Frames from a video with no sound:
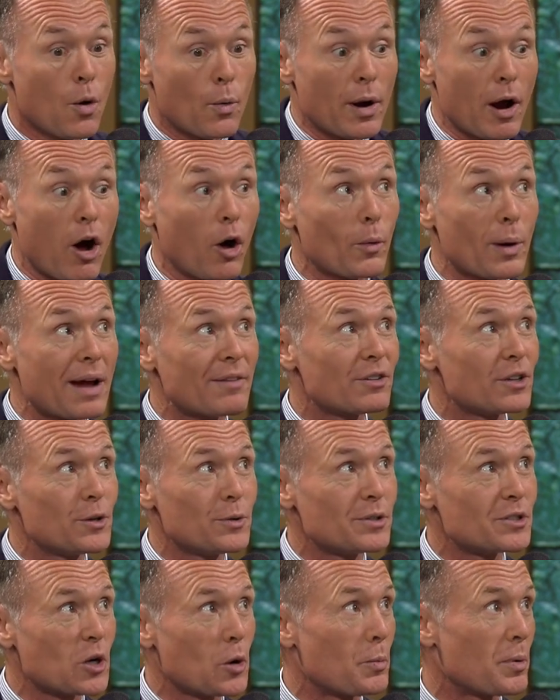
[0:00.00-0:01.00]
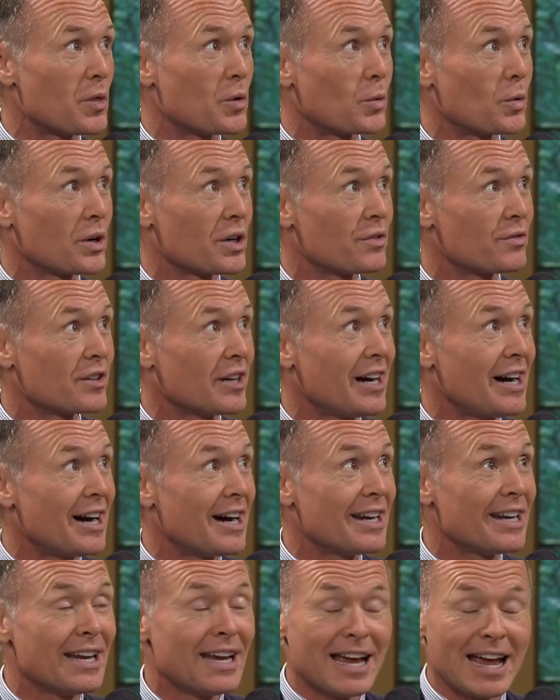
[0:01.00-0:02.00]
We, all we have to do is open the Word of
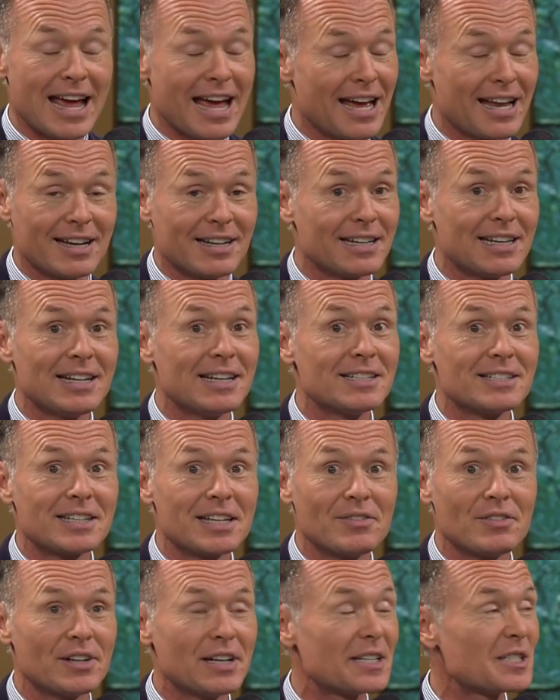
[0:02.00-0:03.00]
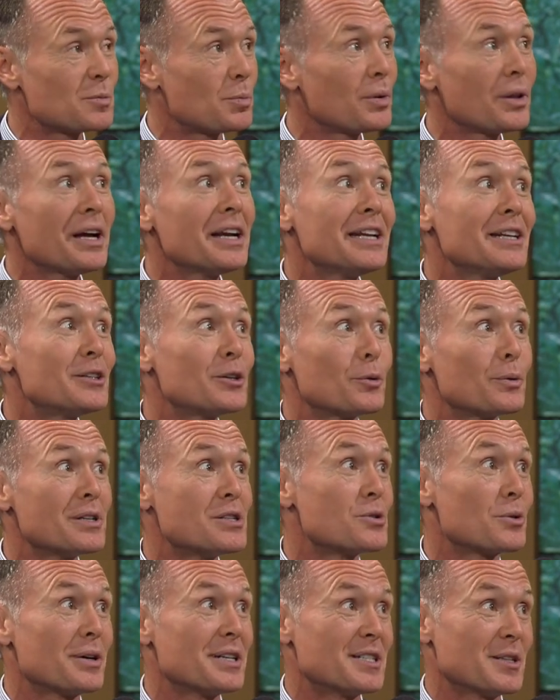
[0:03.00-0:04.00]
God, and He has given us plenty to
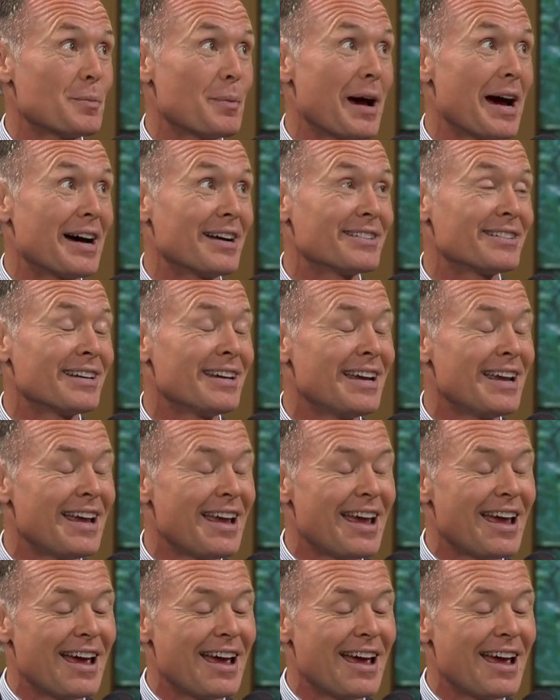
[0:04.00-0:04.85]
rejoice about. That's right.